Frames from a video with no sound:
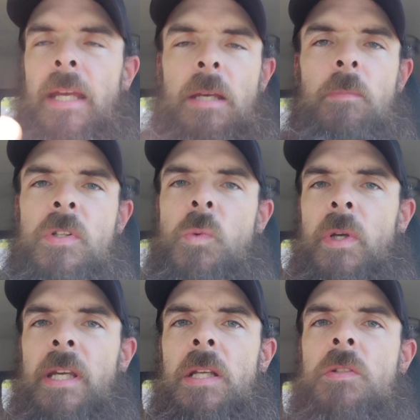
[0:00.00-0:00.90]
In
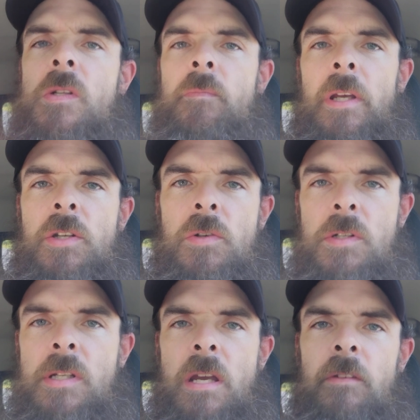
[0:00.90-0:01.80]
between just means you're
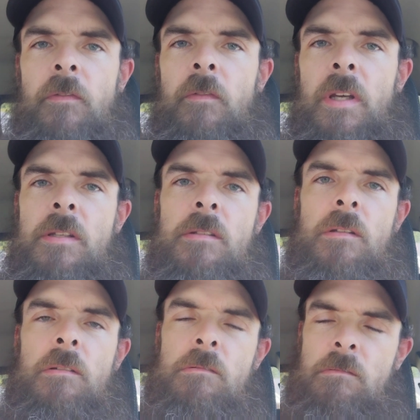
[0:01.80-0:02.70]
safe.
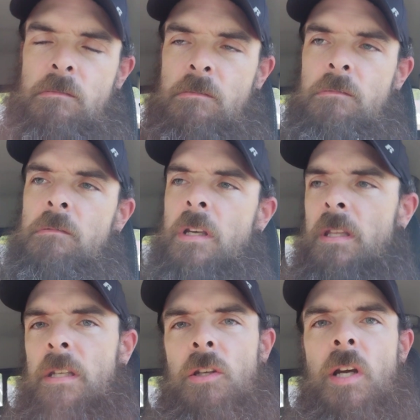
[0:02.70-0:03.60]

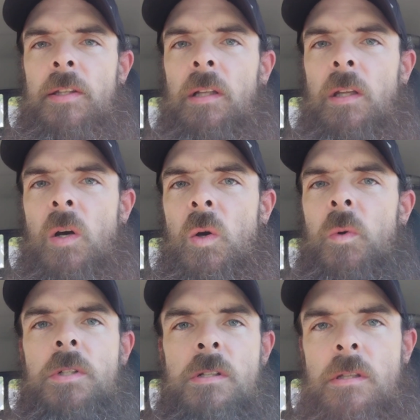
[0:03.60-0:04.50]
And then you got the low,
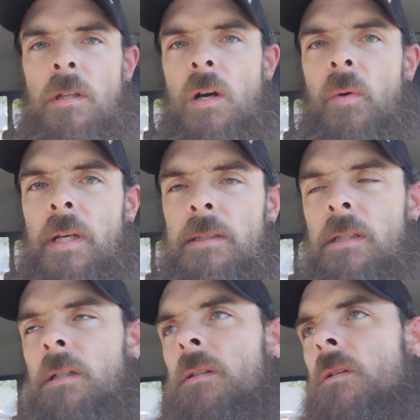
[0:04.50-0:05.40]
which is the low end.